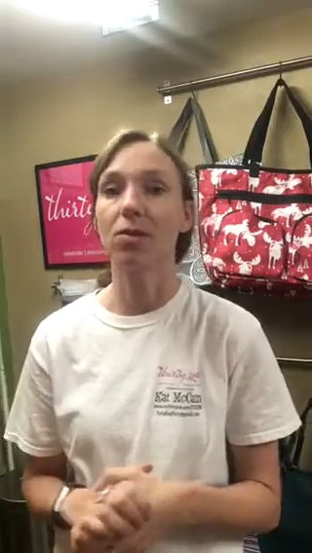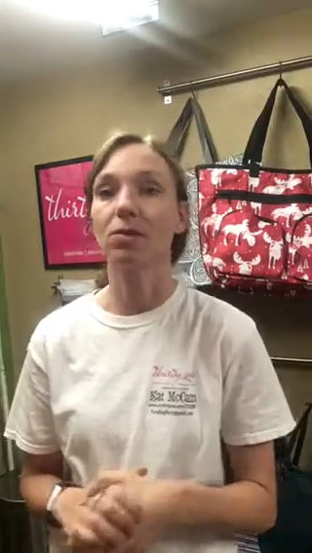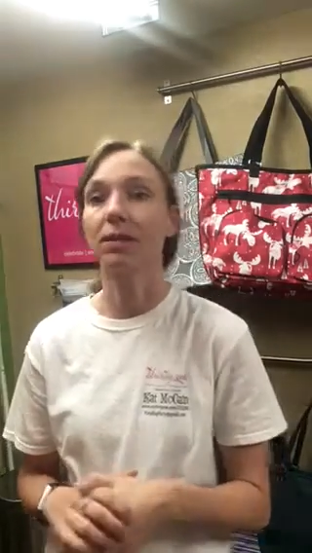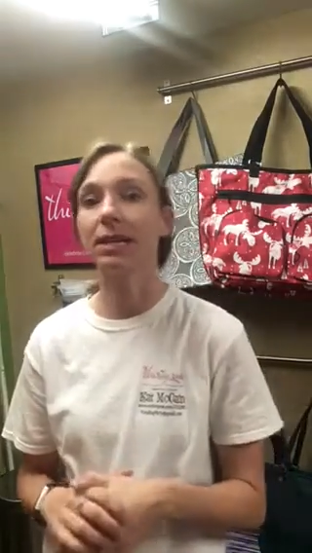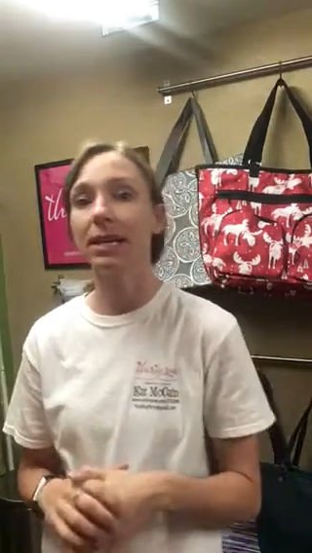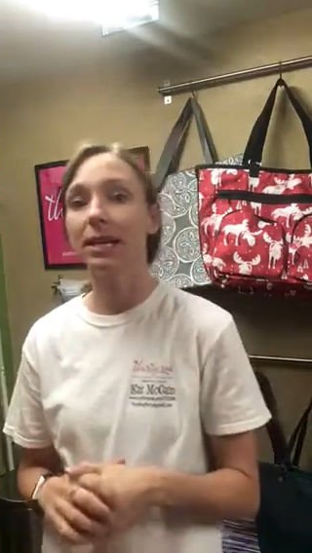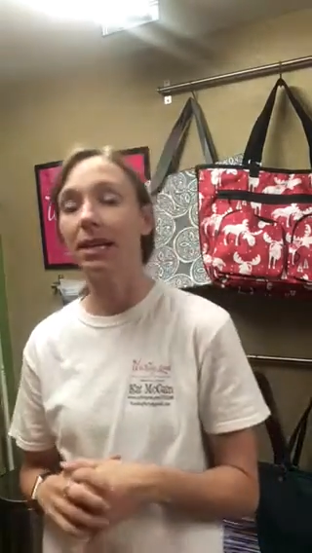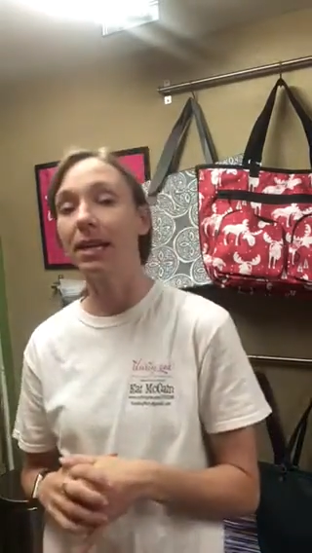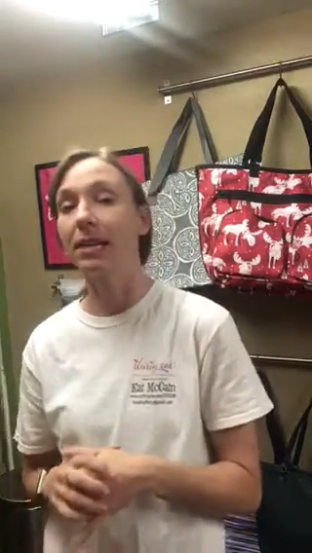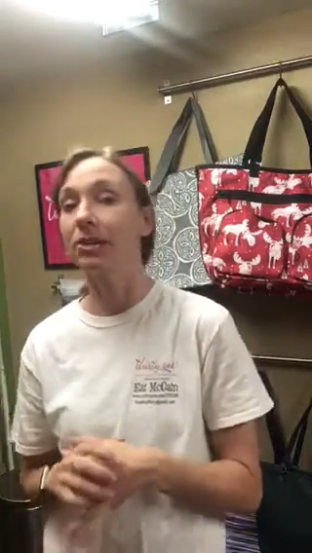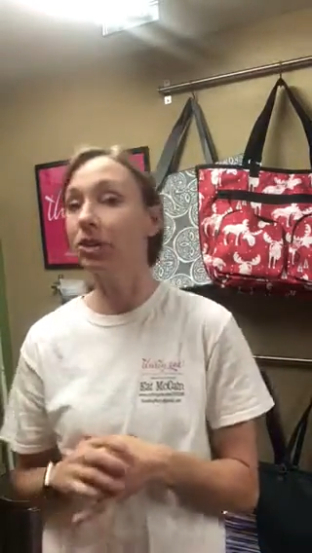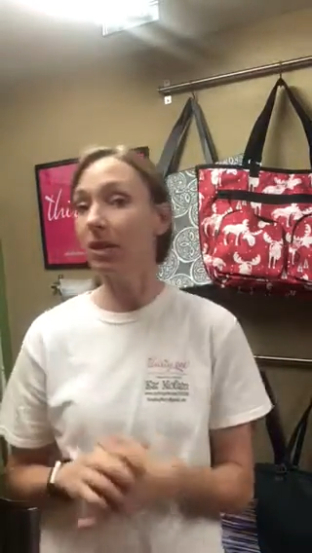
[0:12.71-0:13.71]
only get
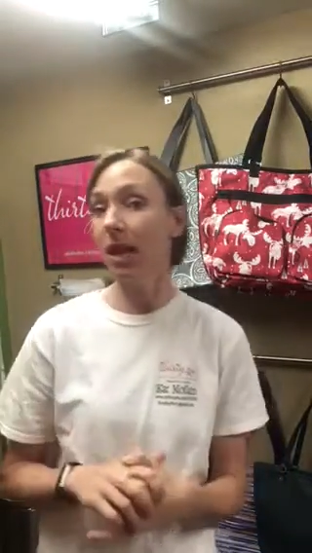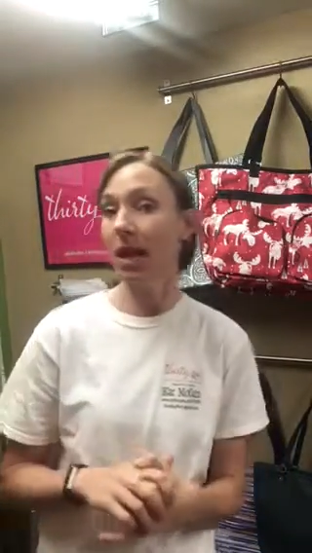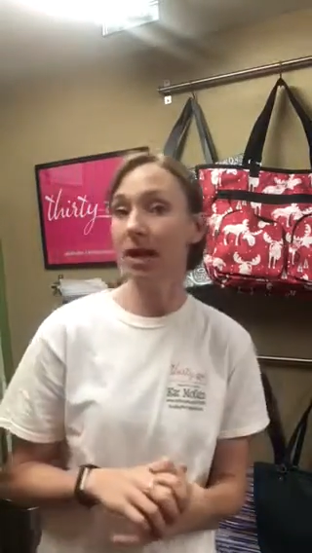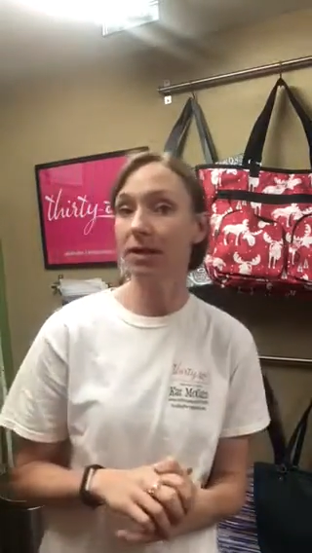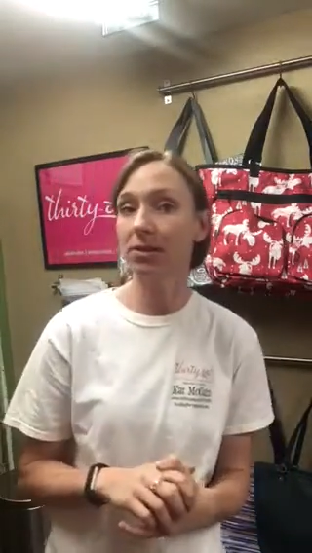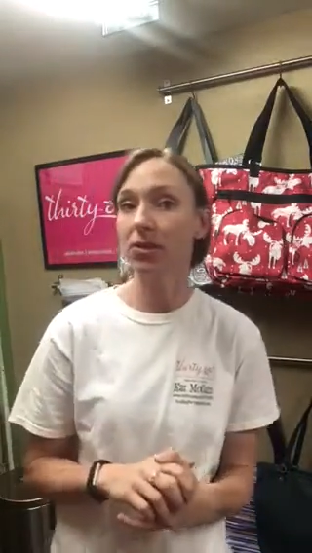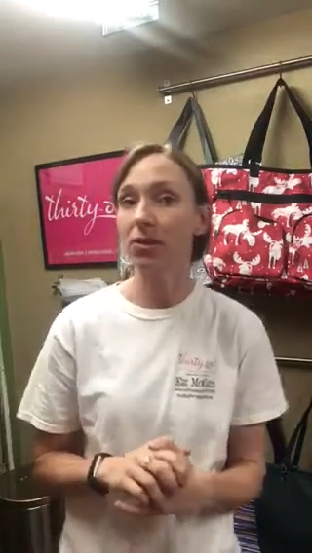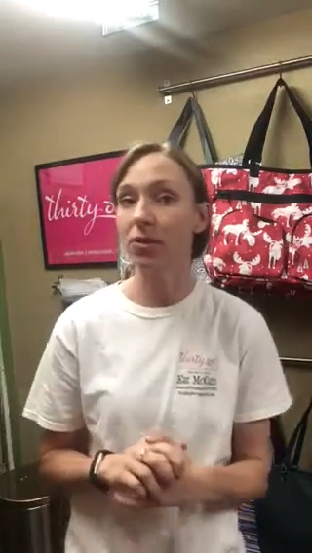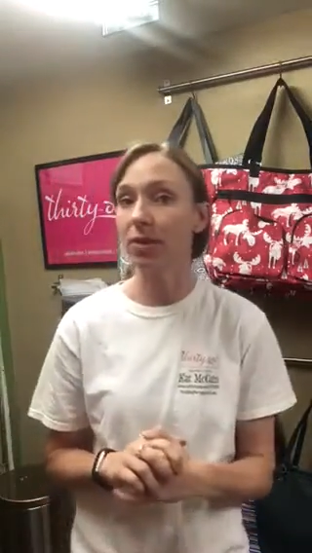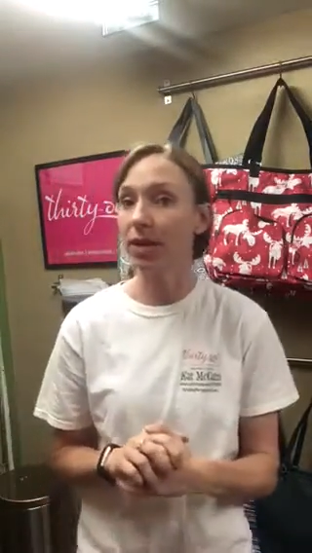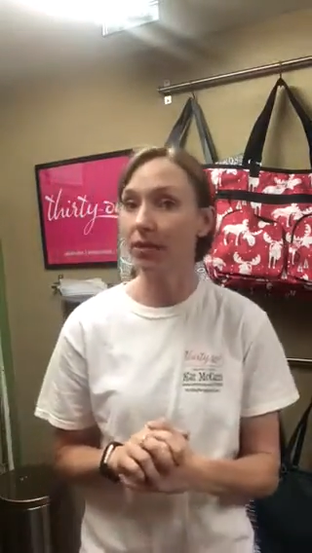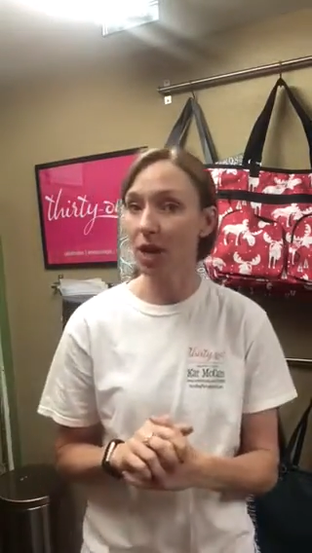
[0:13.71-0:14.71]
in July, so you
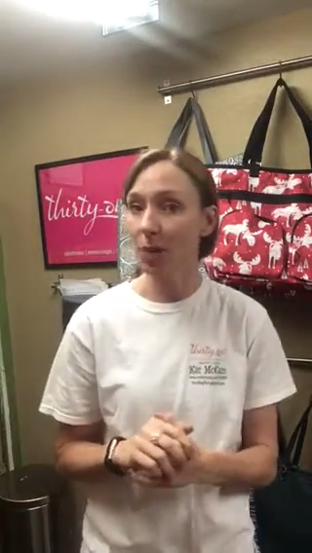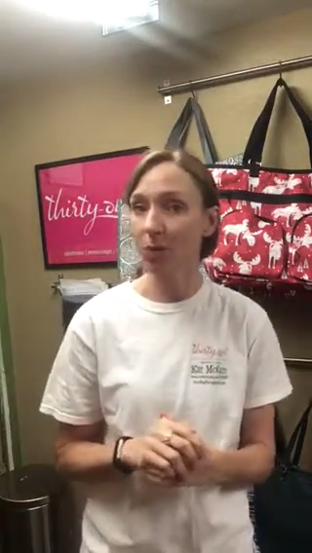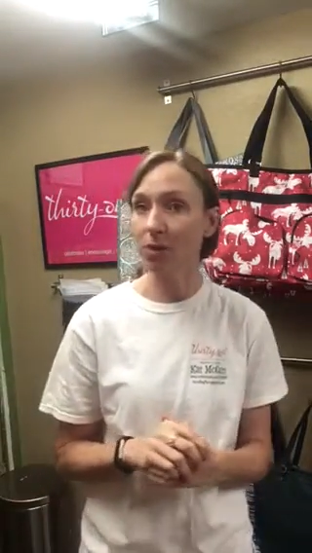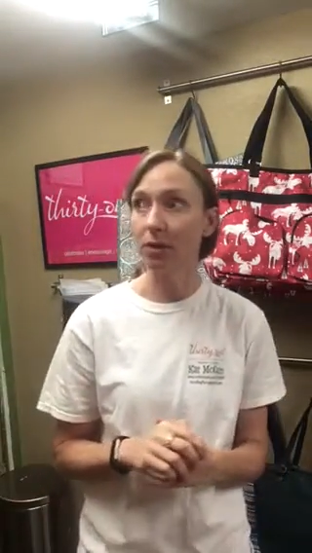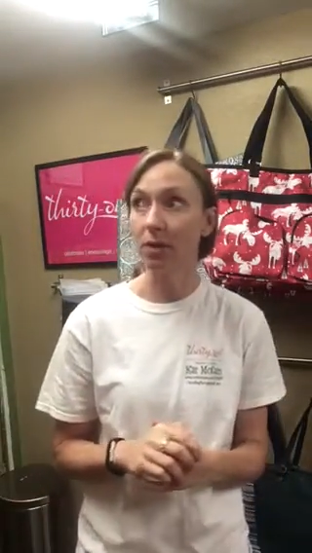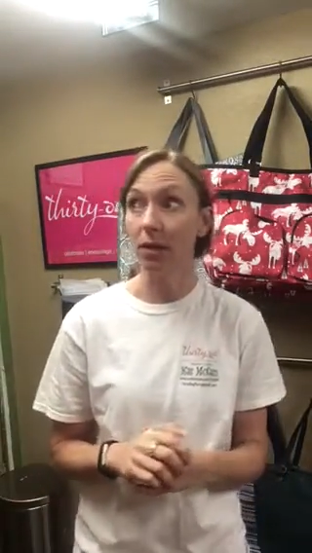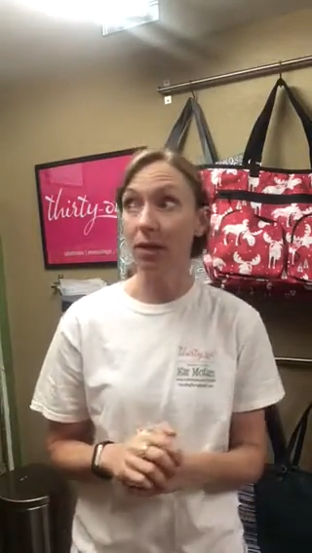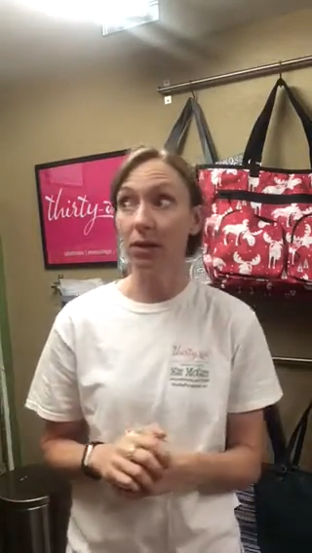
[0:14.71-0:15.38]
only have a